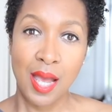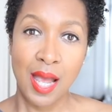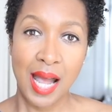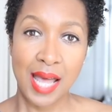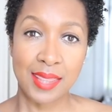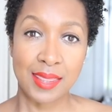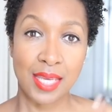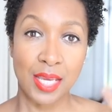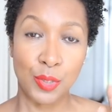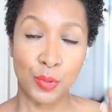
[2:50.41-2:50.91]

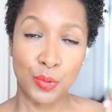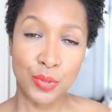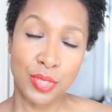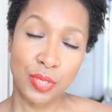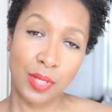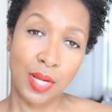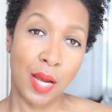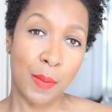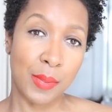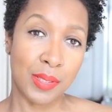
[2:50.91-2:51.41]
And they
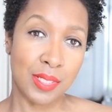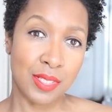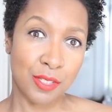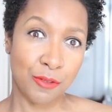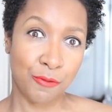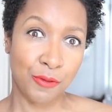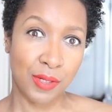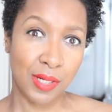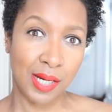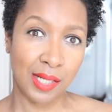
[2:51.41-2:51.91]
also come in a
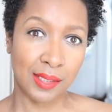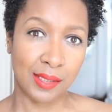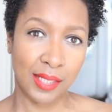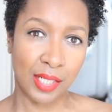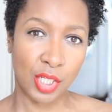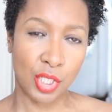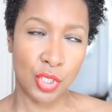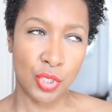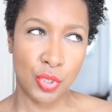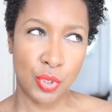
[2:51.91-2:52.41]
different color,
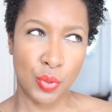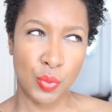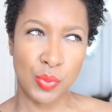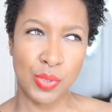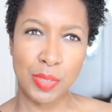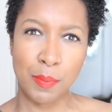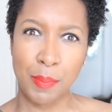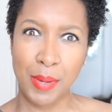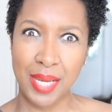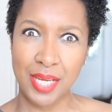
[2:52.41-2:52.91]
like a
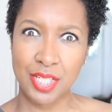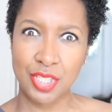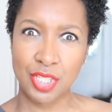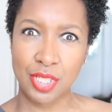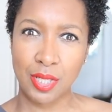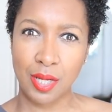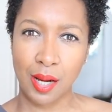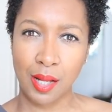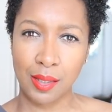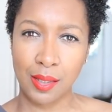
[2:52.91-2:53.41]
nudie
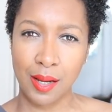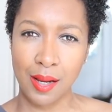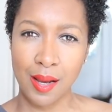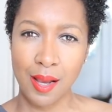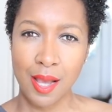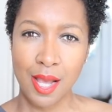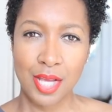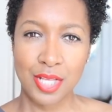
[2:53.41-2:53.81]
beigey color.